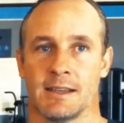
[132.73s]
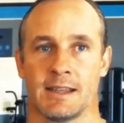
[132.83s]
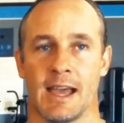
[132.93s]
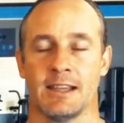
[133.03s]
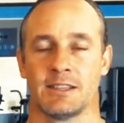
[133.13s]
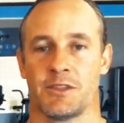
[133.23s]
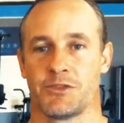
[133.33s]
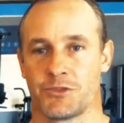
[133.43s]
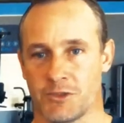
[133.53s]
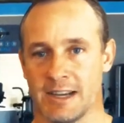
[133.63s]
okay? So
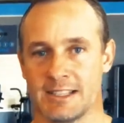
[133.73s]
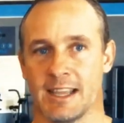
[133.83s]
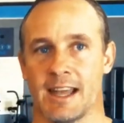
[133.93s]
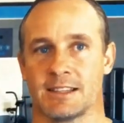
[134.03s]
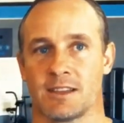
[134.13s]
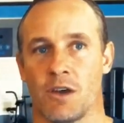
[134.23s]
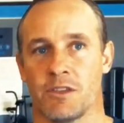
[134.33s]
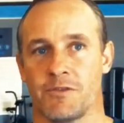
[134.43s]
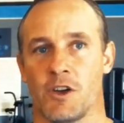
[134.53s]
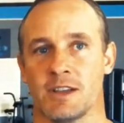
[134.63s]
three sets. On
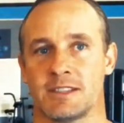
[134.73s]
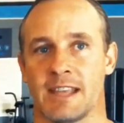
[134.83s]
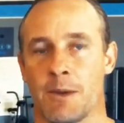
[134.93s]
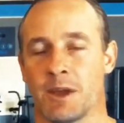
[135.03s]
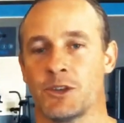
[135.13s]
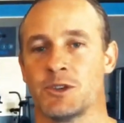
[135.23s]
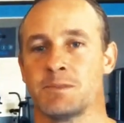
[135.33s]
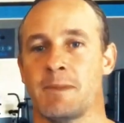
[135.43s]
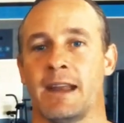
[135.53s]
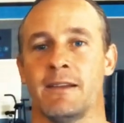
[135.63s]
the first set, we're going to do as
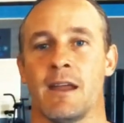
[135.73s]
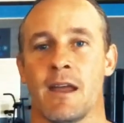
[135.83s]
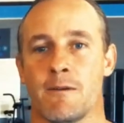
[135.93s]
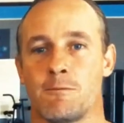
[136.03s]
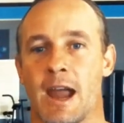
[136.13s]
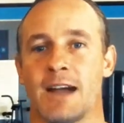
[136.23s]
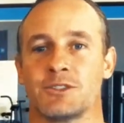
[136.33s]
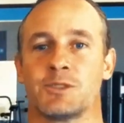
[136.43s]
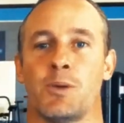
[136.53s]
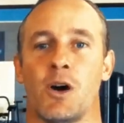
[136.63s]
many
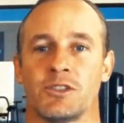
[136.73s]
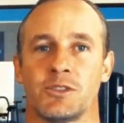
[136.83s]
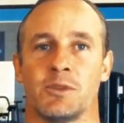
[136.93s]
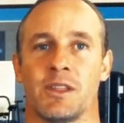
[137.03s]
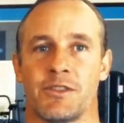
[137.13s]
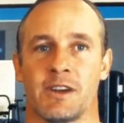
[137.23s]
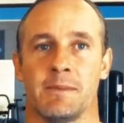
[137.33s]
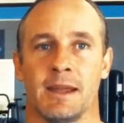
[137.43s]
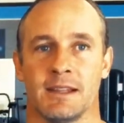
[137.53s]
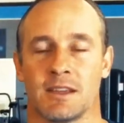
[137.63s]
rounds as possible in three
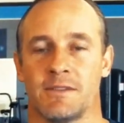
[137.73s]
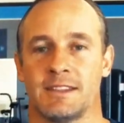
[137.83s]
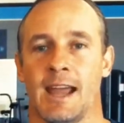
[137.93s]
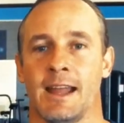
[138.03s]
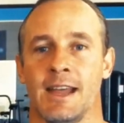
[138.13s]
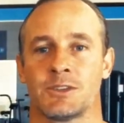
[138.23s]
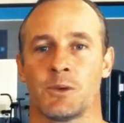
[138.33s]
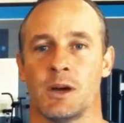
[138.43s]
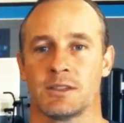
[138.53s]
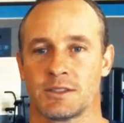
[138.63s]
minutes of 10 air
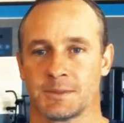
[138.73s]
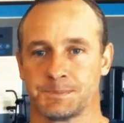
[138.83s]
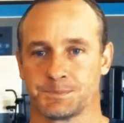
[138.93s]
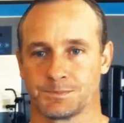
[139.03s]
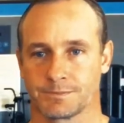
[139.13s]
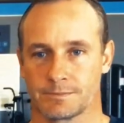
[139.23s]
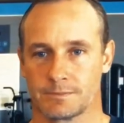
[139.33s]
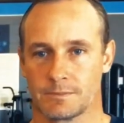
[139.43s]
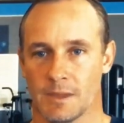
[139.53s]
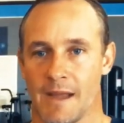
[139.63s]
squats.
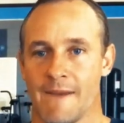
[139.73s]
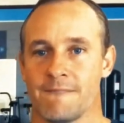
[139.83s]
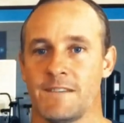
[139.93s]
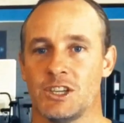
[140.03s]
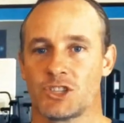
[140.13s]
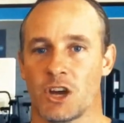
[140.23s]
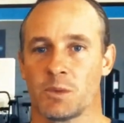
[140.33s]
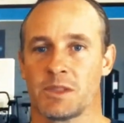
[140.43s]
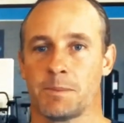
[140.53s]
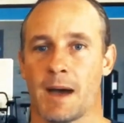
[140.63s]
Feet shoulder
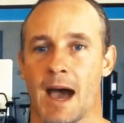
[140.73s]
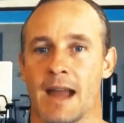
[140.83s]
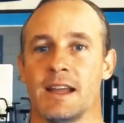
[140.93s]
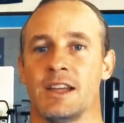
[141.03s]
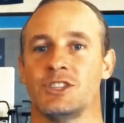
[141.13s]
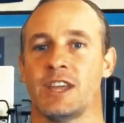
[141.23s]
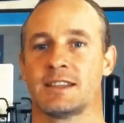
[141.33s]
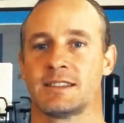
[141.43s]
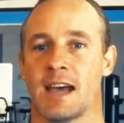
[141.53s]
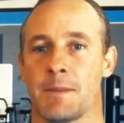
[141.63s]
width apart,
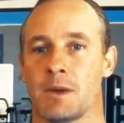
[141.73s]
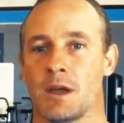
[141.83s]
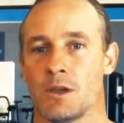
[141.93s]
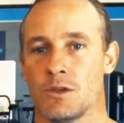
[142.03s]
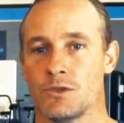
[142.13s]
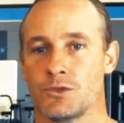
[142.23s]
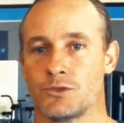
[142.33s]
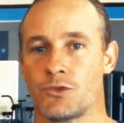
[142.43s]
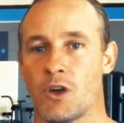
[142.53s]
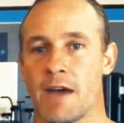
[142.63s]
chest up,
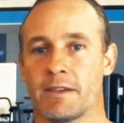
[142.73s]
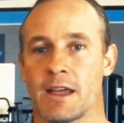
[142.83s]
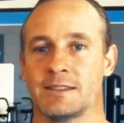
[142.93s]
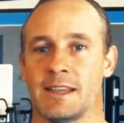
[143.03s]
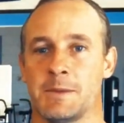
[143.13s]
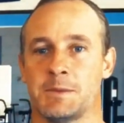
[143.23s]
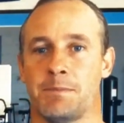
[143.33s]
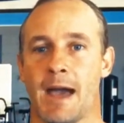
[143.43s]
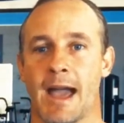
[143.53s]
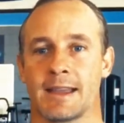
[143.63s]
driving those hips
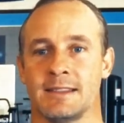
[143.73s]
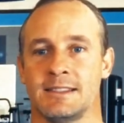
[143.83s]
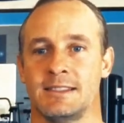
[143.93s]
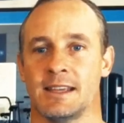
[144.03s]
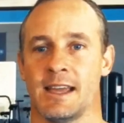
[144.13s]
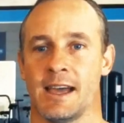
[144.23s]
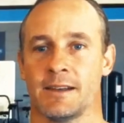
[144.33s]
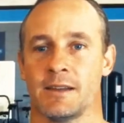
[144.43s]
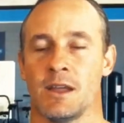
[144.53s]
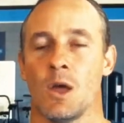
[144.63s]
back and
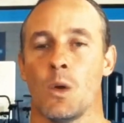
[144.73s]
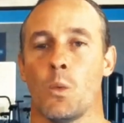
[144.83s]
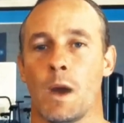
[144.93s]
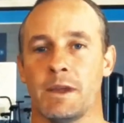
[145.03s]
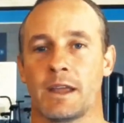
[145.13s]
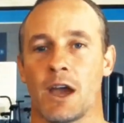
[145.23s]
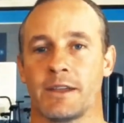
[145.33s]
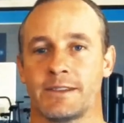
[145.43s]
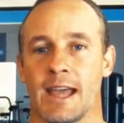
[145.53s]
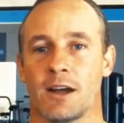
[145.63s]
down. When we go
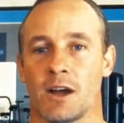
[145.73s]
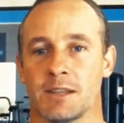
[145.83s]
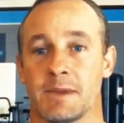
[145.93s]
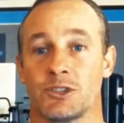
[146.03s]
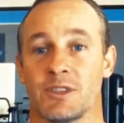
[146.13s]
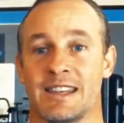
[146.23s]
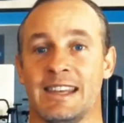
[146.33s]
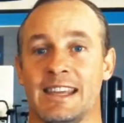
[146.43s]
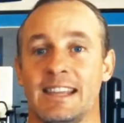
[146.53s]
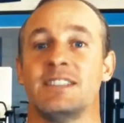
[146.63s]
down, guys, make sure the
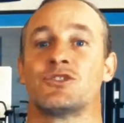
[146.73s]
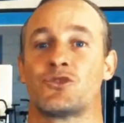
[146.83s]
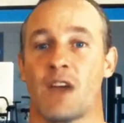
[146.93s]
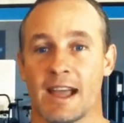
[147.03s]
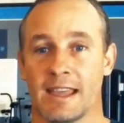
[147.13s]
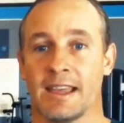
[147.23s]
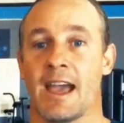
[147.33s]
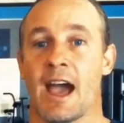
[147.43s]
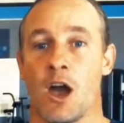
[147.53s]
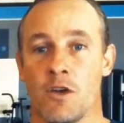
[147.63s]
knees are tracking
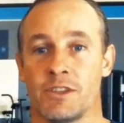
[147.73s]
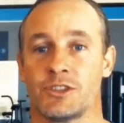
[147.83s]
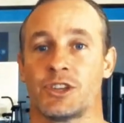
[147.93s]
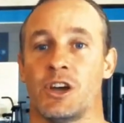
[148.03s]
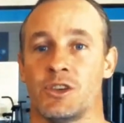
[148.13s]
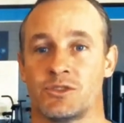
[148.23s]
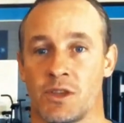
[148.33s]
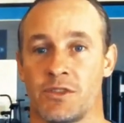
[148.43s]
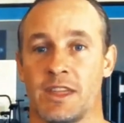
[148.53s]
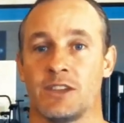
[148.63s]
over the toes.
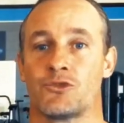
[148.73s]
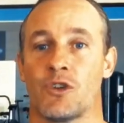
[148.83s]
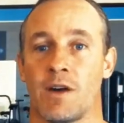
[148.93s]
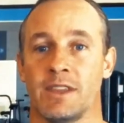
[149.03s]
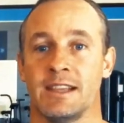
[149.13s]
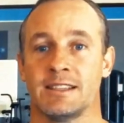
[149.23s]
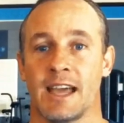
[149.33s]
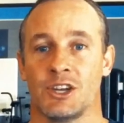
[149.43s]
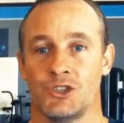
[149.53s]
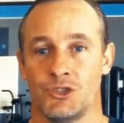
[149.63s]
So think drive knees
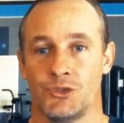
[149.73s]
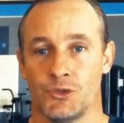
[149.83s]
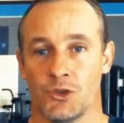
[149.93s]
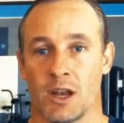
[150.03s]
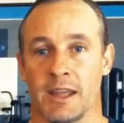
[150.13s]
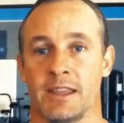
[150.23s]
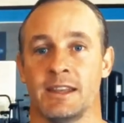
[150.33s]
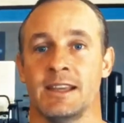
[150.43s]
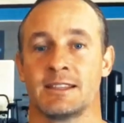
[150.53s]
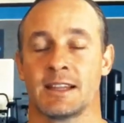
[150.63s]
out, do not let your
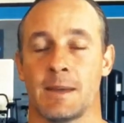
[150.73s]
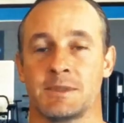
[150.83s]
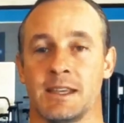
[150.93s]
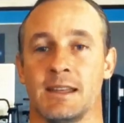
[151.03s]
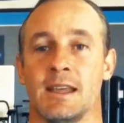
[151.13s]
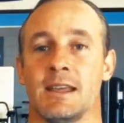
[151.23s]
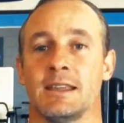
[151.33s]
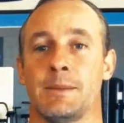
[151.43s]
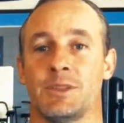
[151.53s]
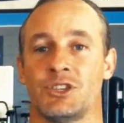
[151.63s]
knees collapse in.
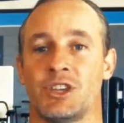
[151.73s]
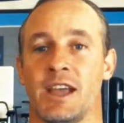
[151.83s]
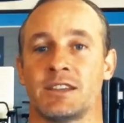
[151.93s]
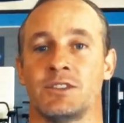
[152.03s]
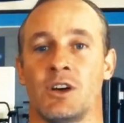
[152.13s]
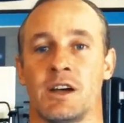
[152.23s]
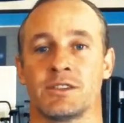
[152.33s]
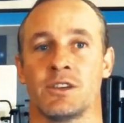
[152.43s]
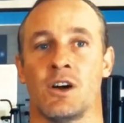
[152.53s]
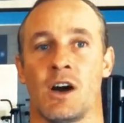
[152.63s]
Keep the chest
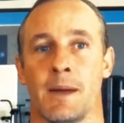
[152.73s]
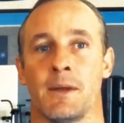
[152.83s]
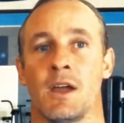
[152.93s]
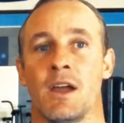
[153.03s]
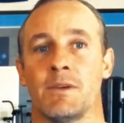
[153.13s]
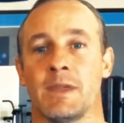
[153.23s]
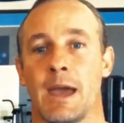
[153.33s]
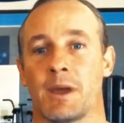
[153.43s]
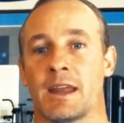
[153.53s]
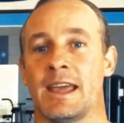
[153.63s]
nice and high. From
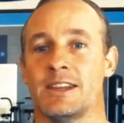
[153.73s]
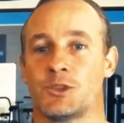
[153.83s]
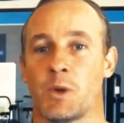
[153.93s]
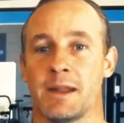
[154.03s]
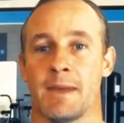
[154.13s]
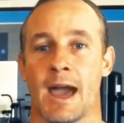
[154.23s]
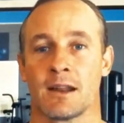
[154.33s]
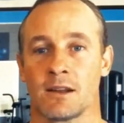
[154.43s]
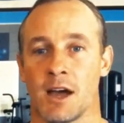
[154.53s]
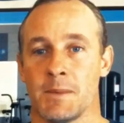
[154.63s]
there, we're gonna hit 20
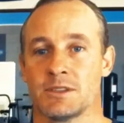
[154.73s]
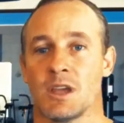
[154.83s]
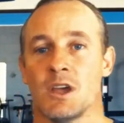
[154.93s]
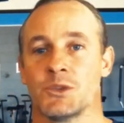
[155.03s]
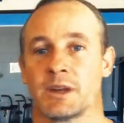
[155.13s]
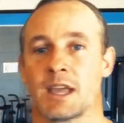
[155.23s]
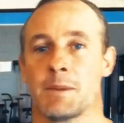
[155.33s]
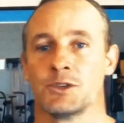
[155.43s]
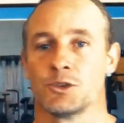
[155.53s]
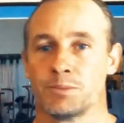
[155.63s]
mountain climbers. So we're gonna
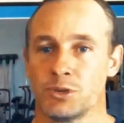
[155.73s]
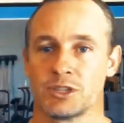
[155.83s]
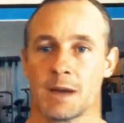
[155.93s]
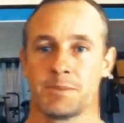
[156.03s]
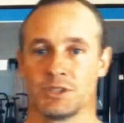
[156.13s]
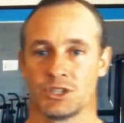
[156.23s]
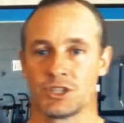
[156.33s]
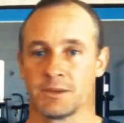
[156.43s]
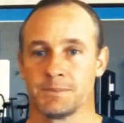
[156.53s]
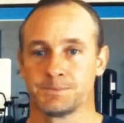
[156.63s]
come into a push-up
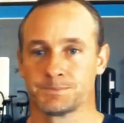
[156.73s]
position.